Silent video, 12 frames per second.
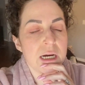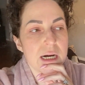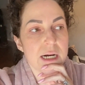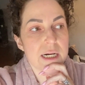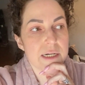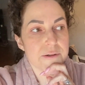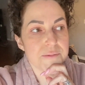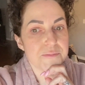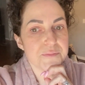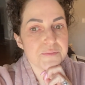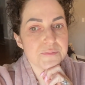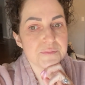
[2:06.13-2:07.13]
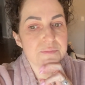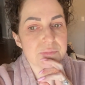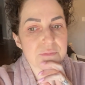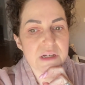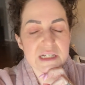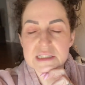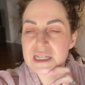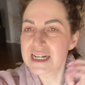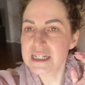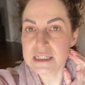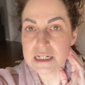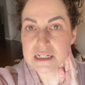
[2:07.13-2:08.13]
Um, because like
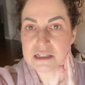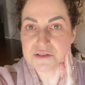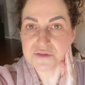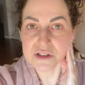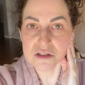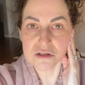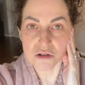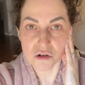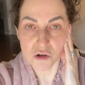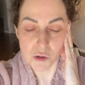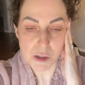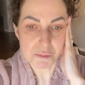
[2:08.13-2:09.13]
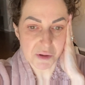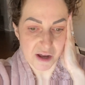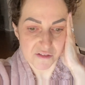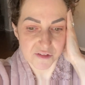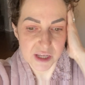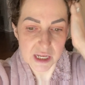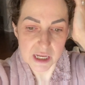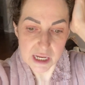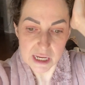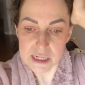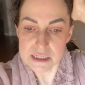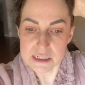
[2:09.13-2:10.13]
I said, I just feel so puffy,
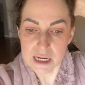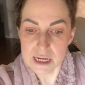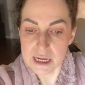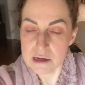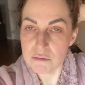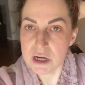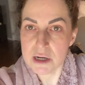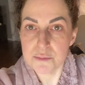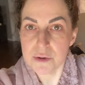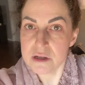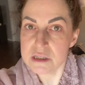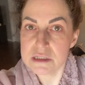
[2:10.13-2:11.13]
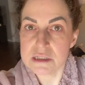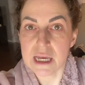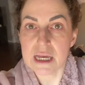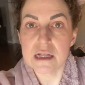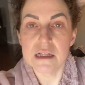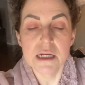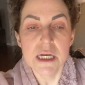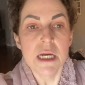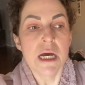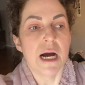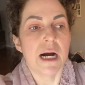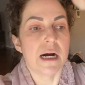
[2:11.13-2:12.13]
and I am up on the scale.
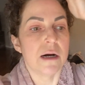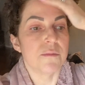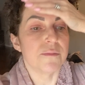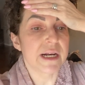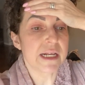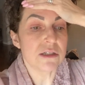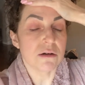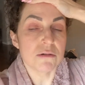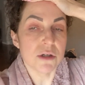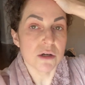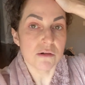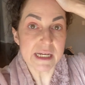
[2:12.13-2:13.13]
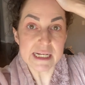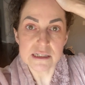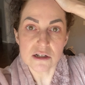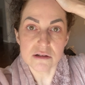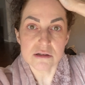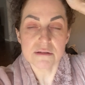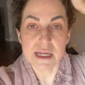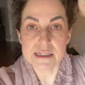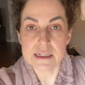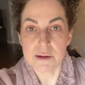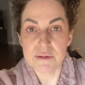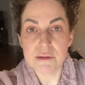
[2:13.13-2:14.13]
Um, but I don't know, like it's also that
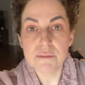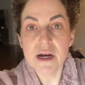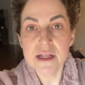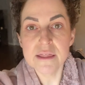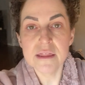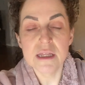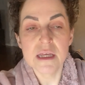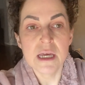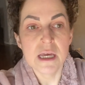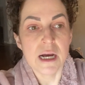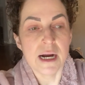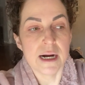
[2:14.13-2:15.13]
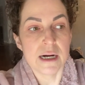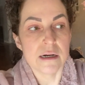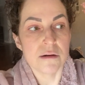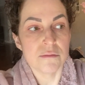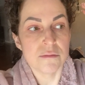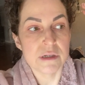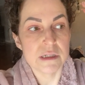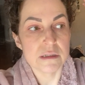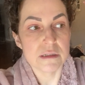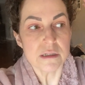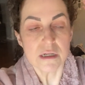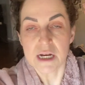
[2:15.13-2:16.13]
time of the month. Um,
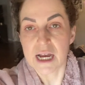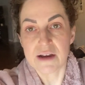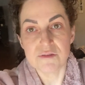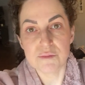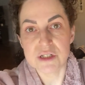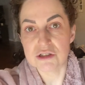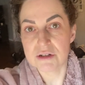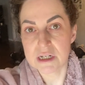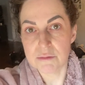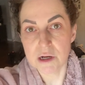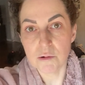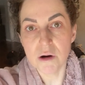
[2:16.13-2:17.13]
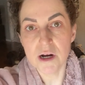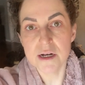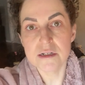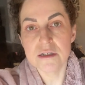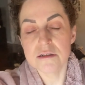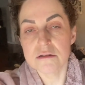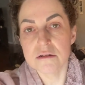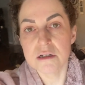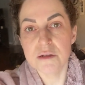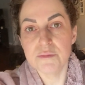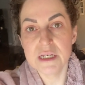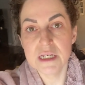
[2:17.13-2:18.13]
I haven't been drinking my water, so it
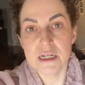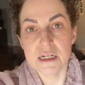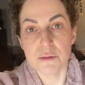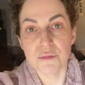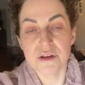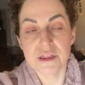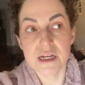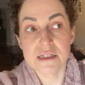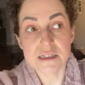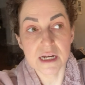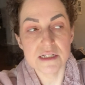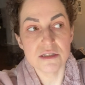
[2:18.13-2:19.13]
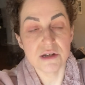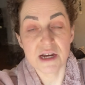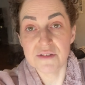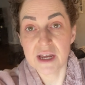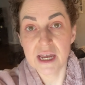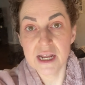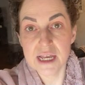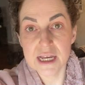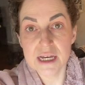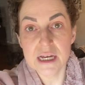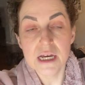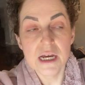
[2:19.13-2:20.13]
could be a number of things. I do have a headache.